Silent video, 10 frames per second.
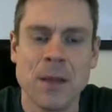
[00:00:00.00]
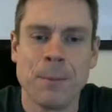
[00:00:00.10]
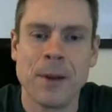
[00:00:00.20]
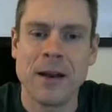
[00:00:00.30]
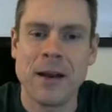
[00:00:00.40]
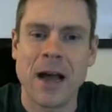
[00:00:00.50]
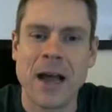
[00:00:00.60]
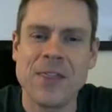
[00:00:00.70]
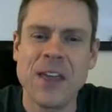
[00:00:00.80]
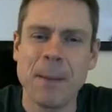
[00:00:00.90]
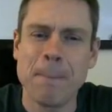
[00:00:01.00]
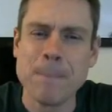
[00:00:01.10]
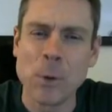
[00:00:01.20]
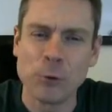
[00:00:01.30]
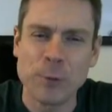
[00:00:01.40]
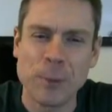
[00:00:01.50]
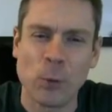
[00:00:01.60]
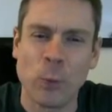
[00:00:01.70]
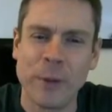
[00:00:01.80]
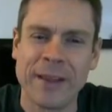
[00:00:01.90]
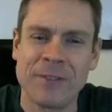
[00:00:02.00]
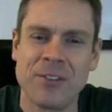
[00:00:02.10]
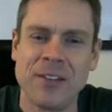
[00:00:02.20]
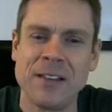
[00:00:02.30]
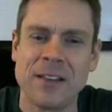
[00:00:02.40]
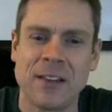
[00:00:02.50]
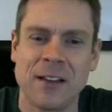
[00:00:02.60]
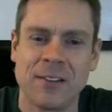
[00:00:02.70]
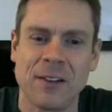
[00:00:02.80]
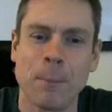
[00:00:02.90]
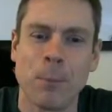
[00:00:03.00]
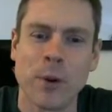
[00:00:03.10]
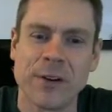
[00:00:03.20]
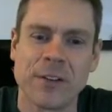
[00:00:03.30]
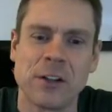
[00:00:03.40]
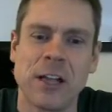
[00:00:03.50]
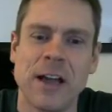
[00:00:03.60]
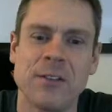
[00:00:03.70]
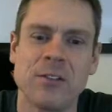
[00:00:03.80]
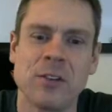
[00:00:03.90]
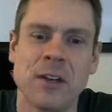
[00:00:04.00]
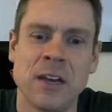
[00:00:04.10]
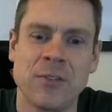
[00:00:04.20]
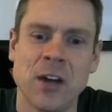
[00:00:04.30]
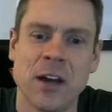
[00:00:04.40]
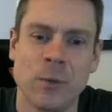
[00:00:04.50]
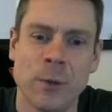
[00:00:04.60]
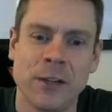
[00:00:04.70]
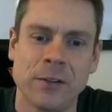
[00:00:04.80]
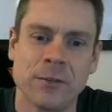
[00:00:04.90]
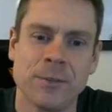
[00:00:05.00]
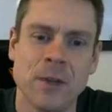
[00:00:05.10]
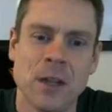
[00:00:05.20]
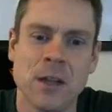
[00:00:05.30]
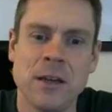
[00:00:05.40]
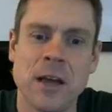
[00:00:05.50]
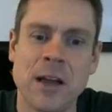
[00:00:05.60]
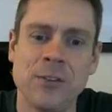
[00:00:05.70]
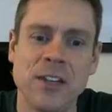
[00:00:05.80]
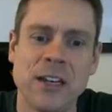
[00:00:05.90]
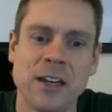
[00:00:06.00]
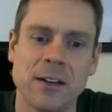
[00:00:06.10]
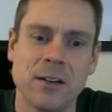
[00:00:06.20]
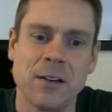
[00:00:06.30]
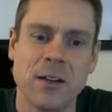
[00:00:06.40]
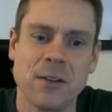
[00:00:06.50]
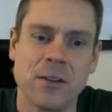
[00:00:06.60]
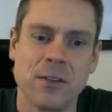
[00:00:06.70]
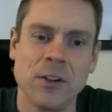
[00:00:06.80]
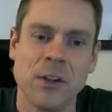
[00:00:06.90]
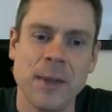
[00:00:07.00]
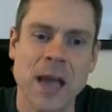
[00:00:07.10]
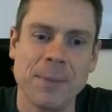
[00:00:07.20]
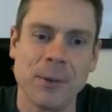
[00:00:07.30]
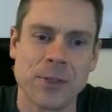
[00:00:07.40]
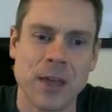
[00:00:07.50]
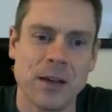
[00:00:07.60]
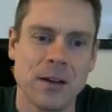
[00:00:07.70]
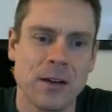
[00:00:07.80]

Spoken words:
But I think most people will have seen this at some point in their lives. And if not, well, now you've seen it. So you can be happy with that.